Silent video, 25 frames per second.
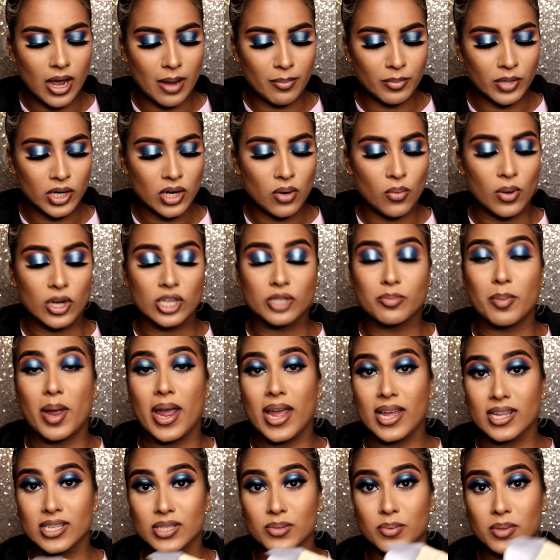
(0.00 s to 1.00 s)
I'm gonna wash my
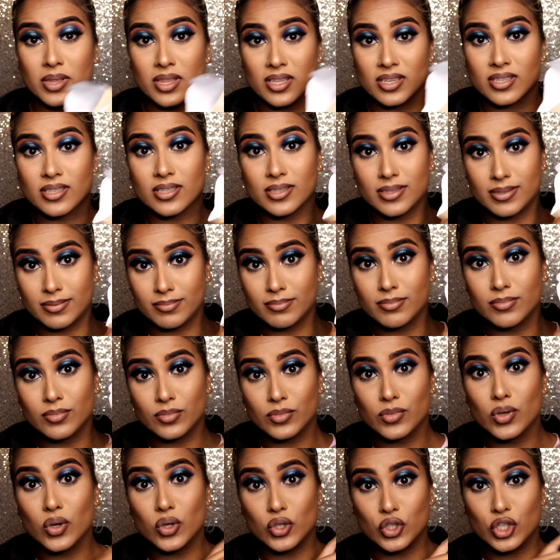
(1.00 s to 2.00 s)
hands with this
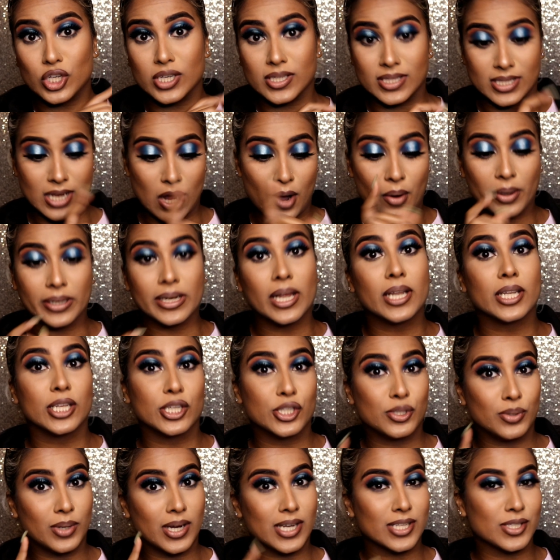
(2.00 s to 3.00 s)
just now, and I'll
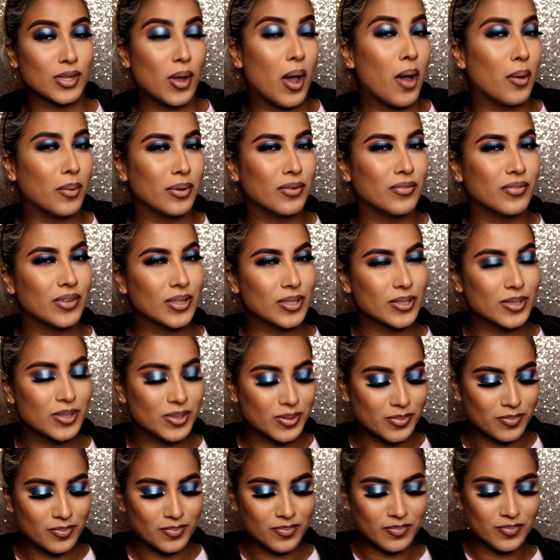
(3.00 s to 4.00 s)
let you guys know how it feels.